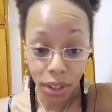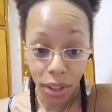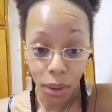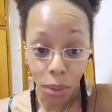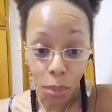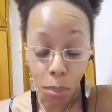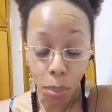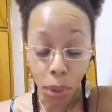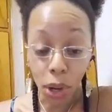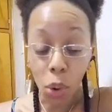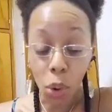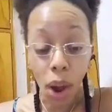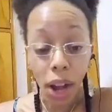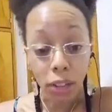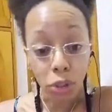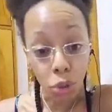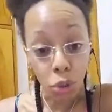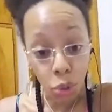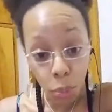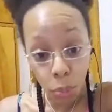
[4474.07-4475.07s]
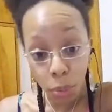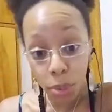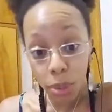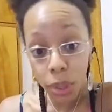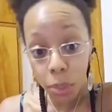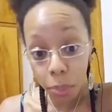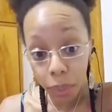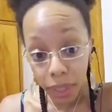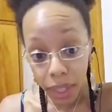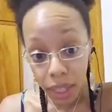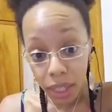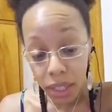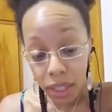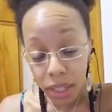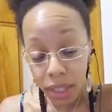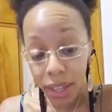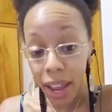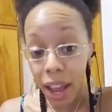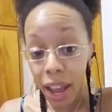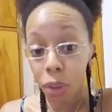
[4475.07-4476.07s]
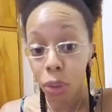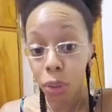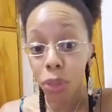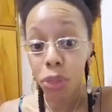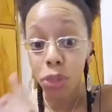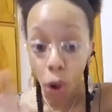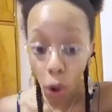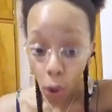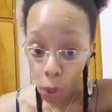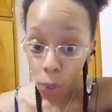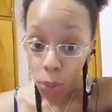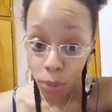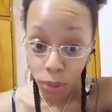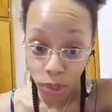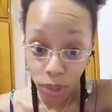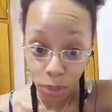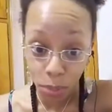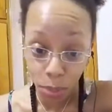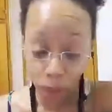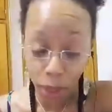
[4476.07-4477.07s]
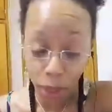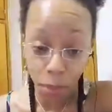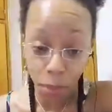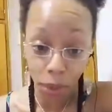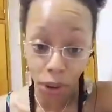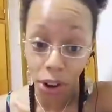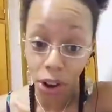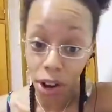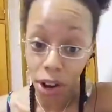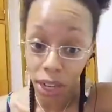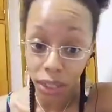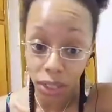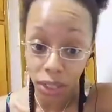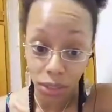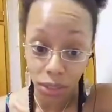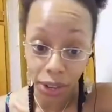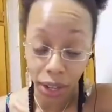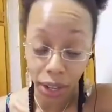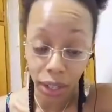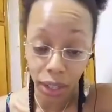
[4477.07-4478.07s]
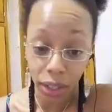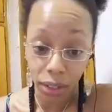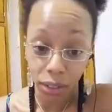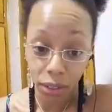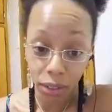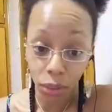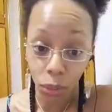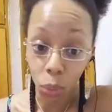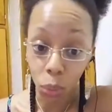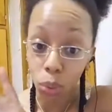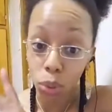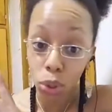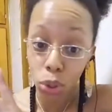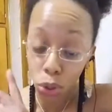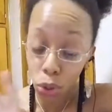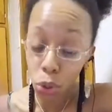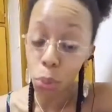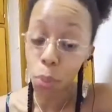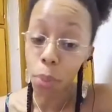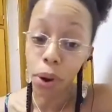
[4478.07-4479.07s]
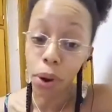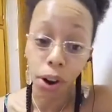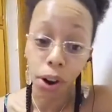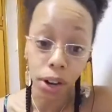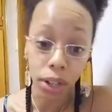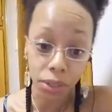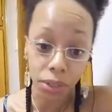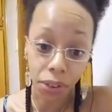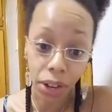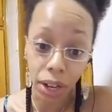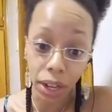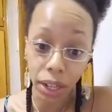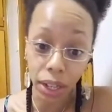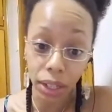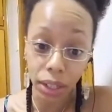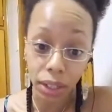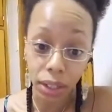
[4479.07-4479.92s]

But quadruple splits, now those people are hard to find. Super hard to find.